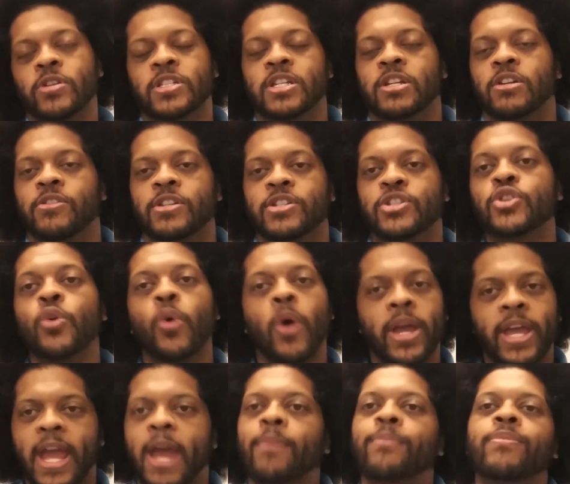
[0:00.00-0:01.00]
of course,
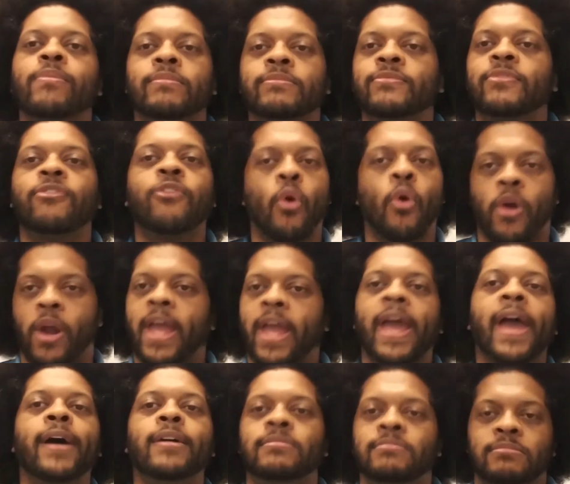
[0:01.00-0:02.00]
the 2 a.m.,
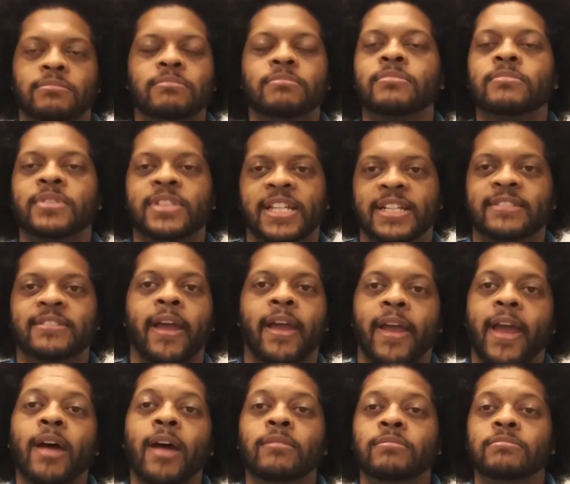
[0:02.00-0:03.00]
4 a.m.,
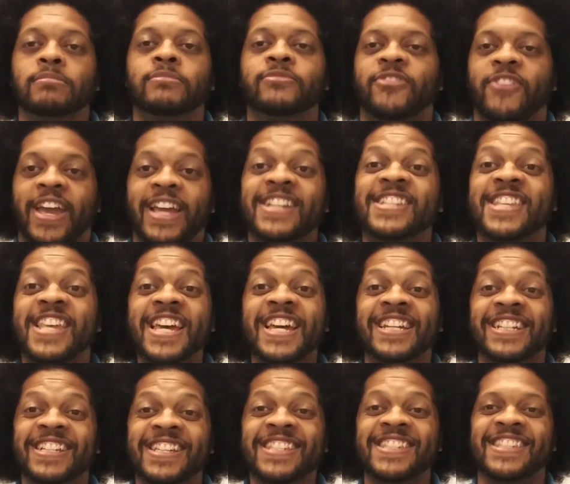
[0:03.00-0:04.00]
6 a.m.
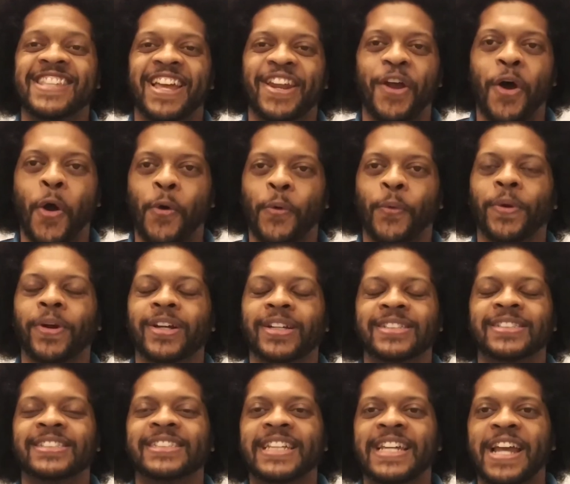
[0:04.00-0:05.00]
faces and
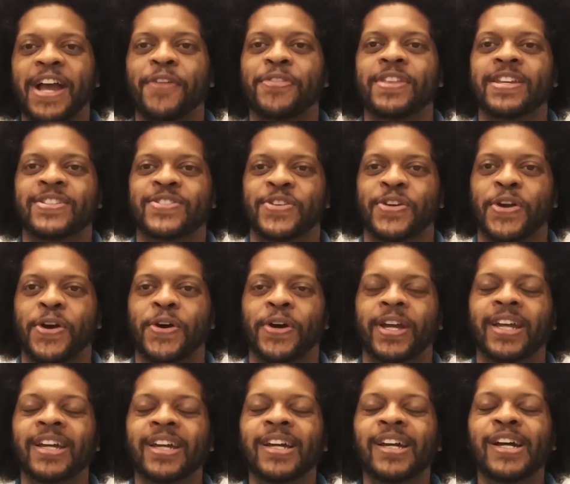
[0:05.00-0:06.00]
artwork, and seeing how
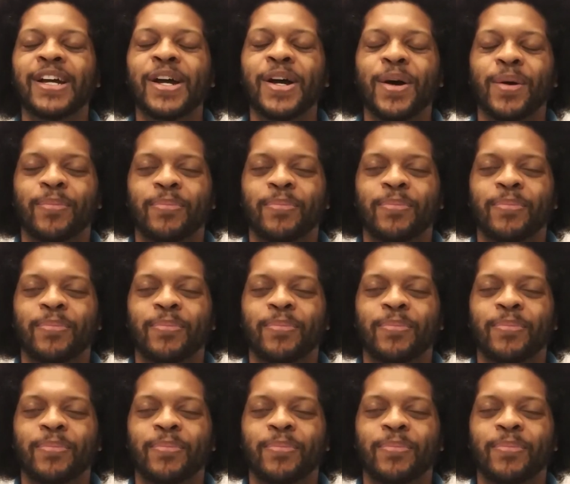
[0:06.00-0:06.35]
things are going.